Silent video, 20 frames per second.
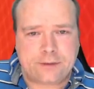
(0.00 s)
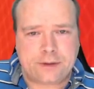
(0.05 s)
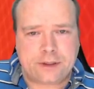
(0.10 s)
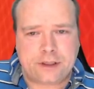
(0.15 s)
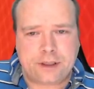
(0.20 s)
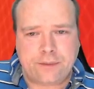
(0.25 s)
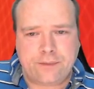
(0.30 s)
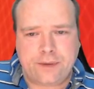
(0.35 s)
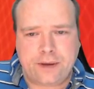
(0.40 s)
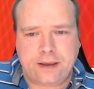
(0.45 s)
was
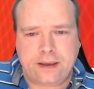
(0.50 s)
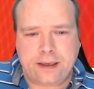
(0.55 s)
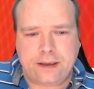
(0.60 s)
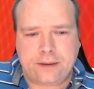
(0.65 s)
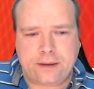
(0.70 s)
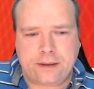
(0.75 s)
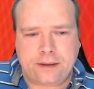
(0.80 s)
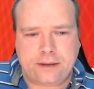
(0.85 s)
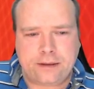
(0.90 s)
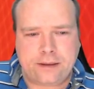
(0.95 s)
something that
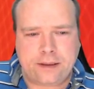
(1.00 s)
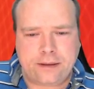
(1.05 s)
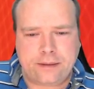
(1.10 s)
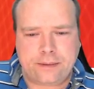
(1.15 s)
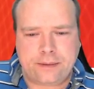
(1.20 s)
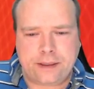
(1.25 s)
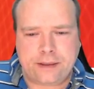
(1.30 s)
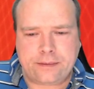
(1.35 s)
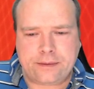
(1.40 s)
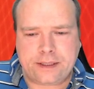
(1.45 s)

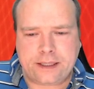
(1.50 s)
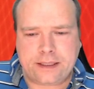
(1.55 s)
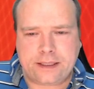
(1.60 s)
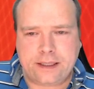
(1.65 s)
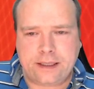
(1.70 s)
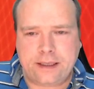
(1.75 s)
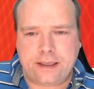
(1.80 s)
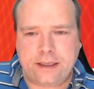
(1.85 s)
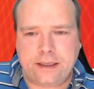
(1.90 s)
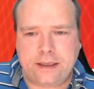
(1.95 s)
was
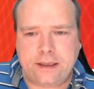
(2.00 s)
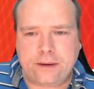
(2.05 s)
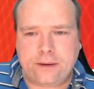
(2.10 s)
actually